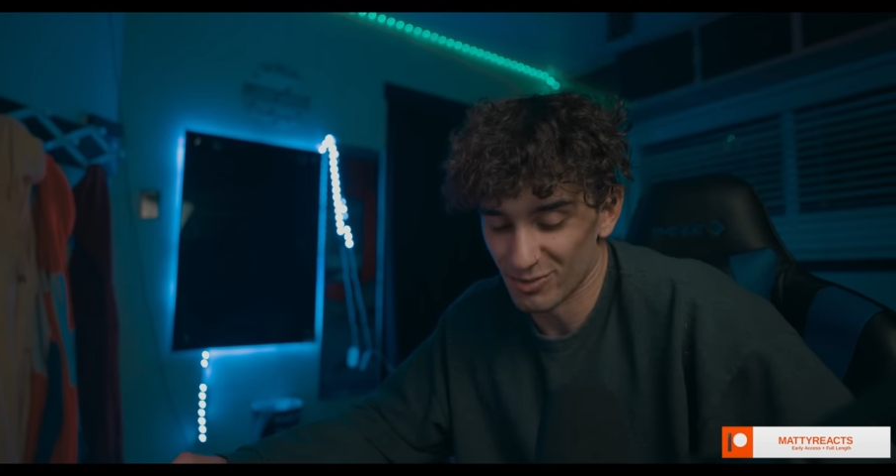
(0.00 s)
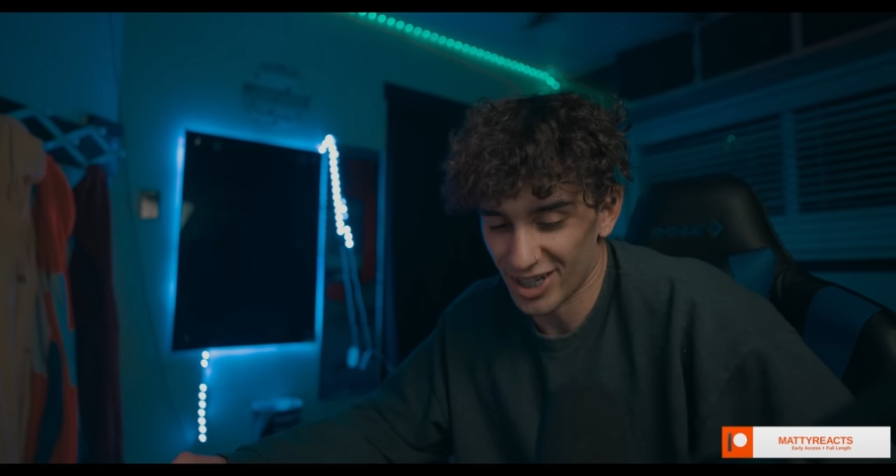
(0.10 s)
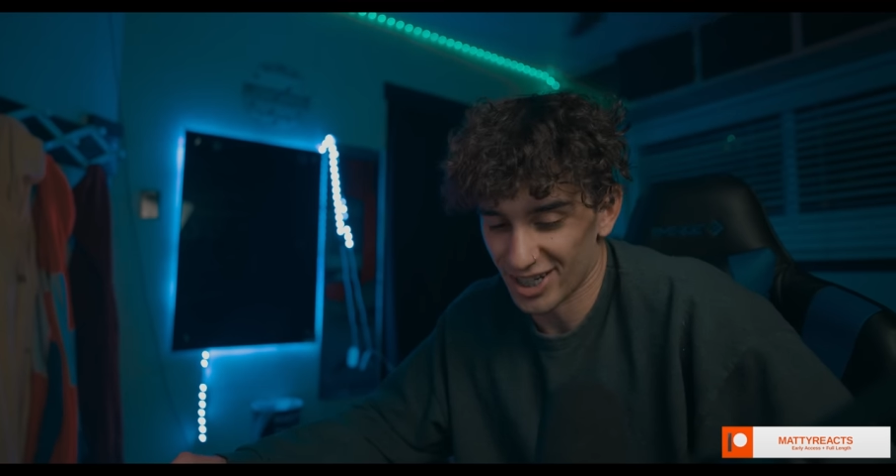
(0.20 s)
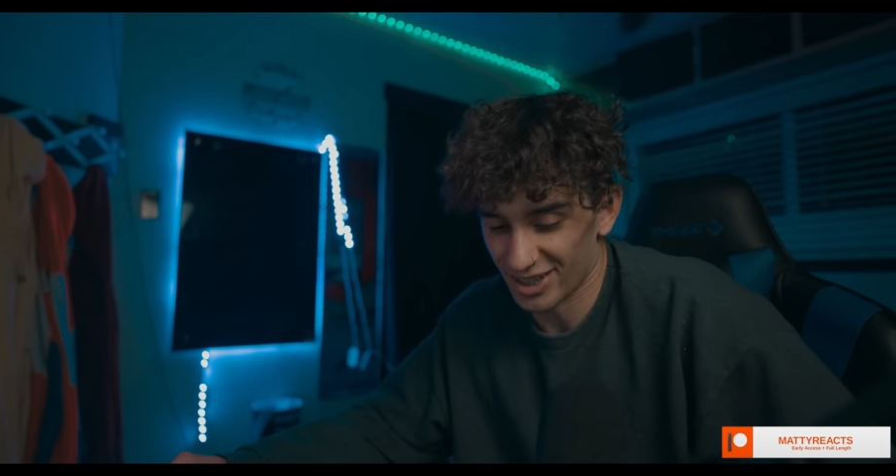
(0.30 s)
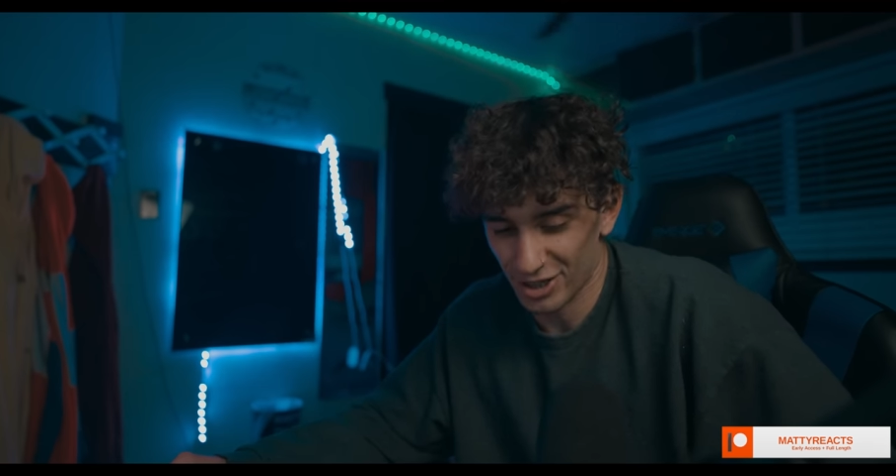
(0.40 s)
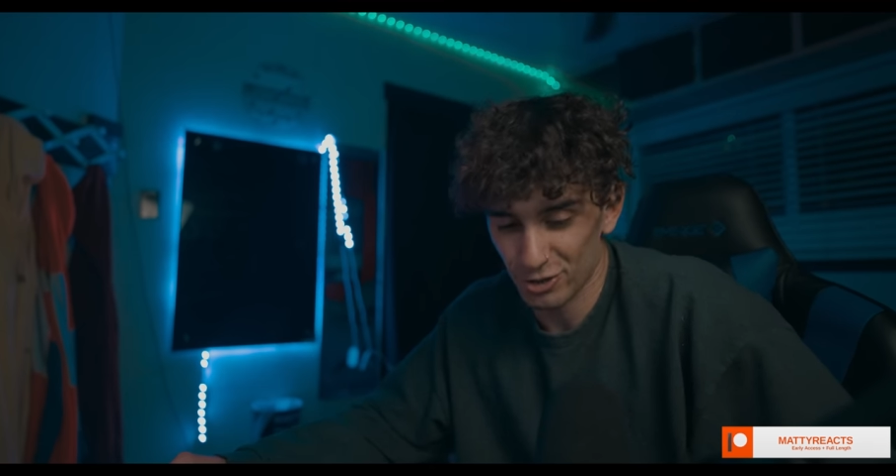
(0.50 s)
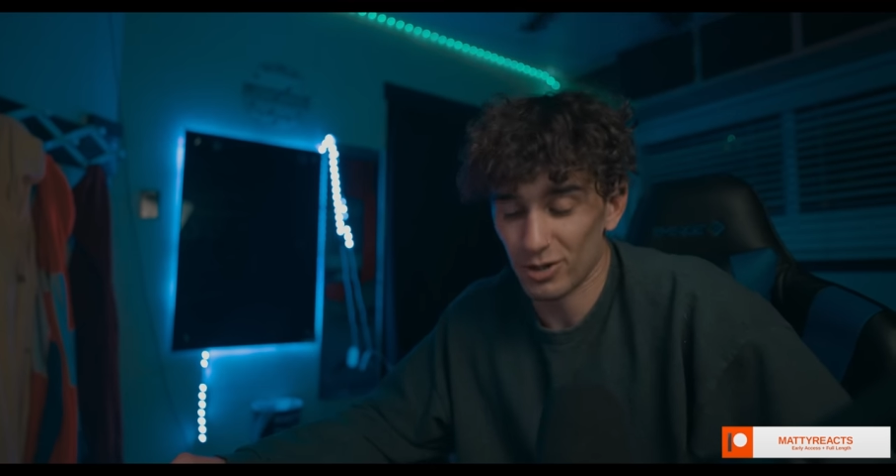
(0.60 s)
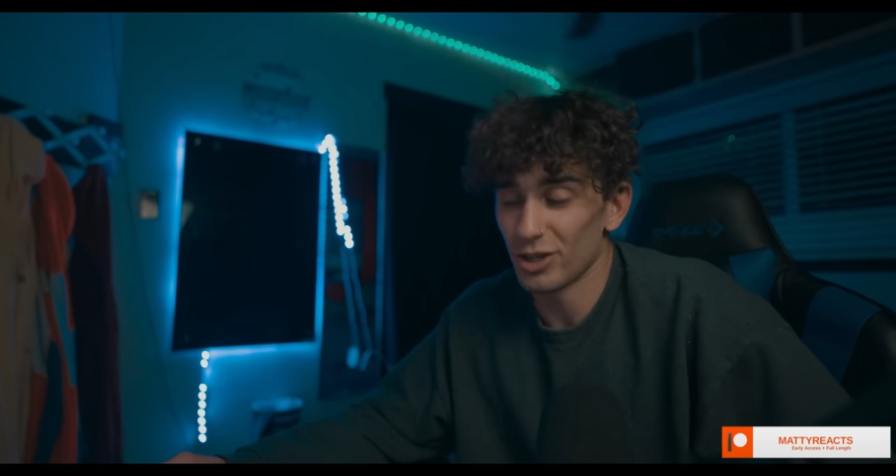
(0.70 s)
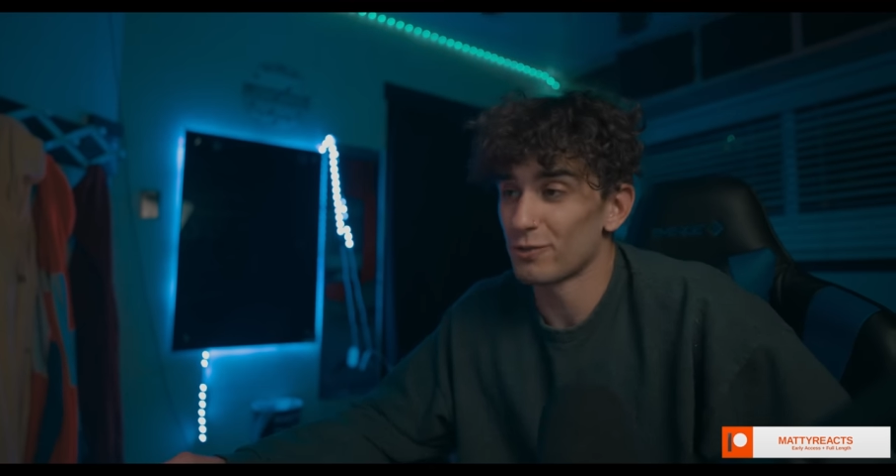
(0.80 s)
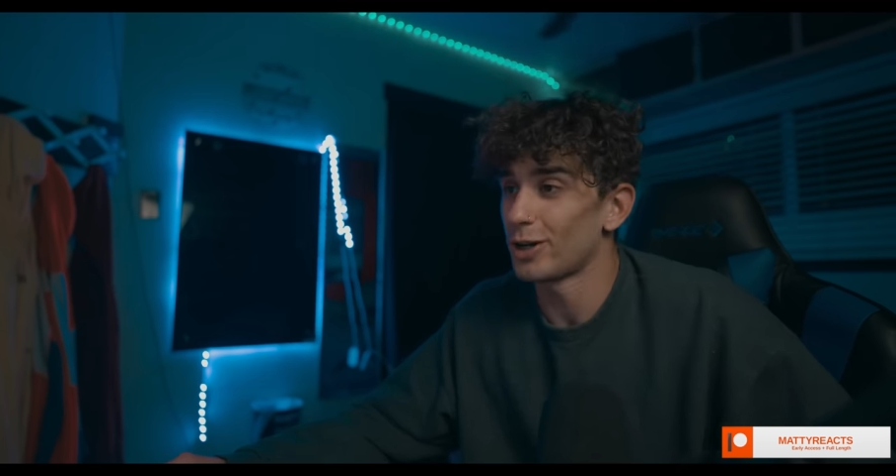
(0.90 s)
money and they just
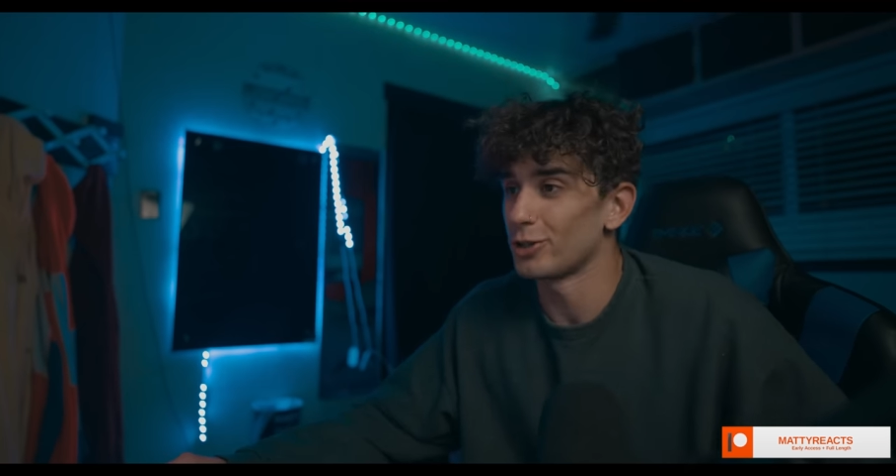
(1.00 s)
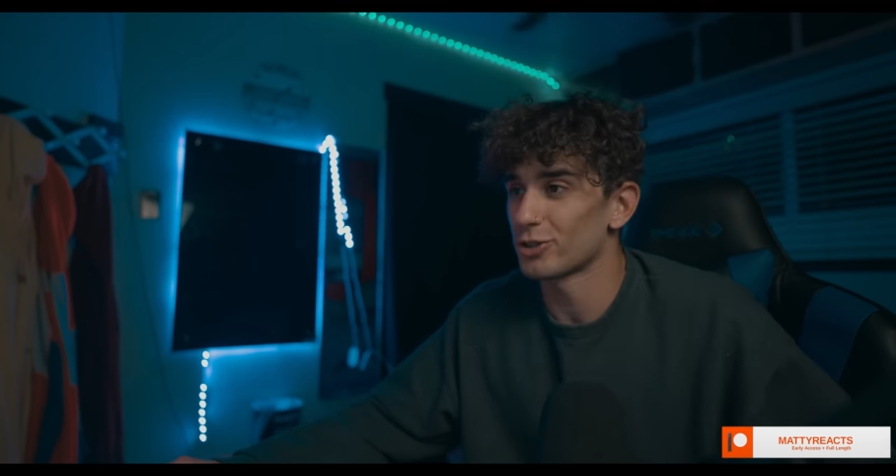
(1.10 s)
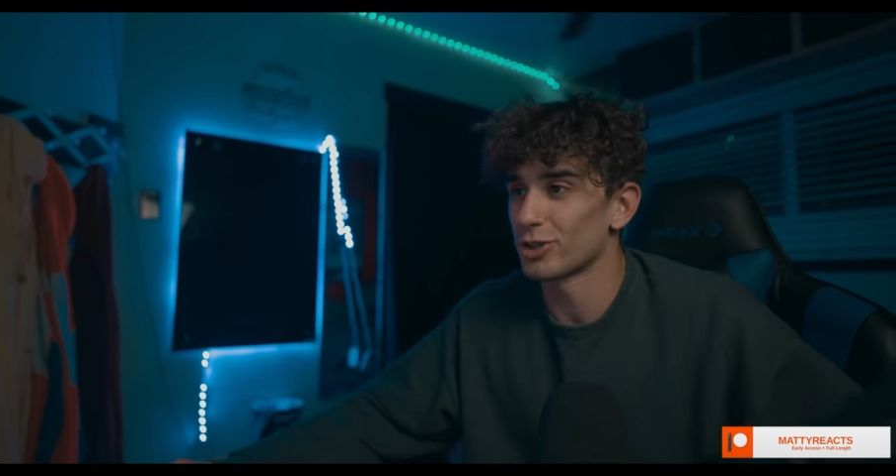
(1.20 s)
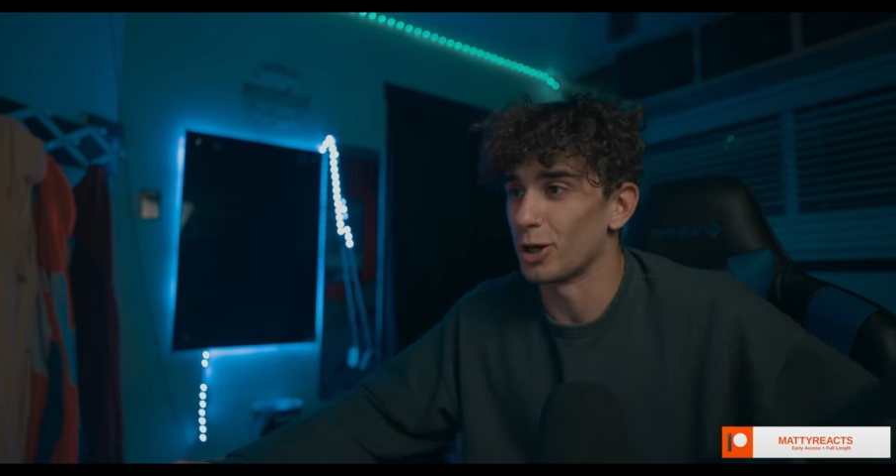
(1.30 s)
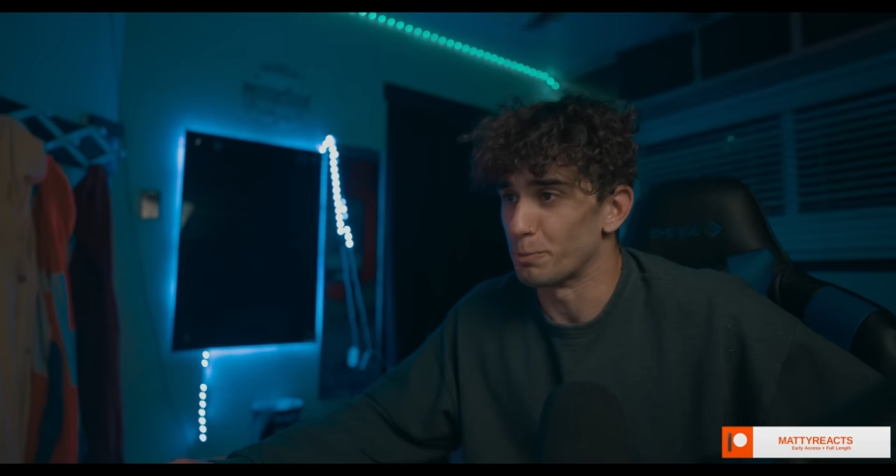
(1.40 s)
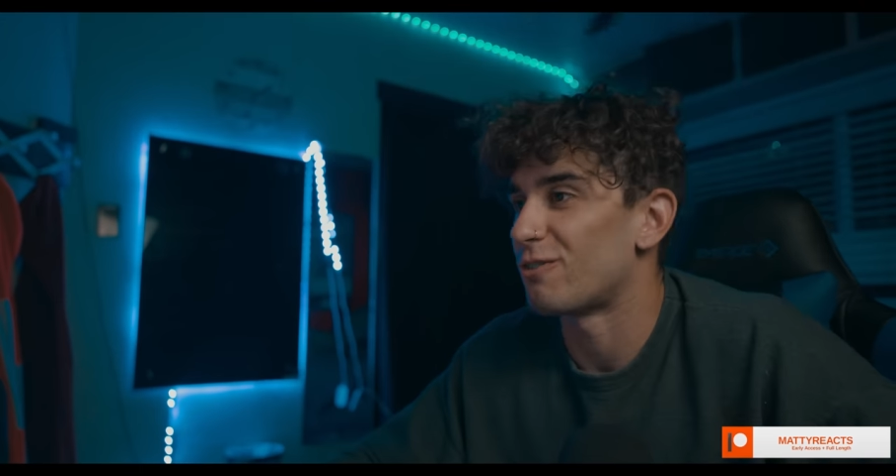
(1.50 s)
wanted to find their son.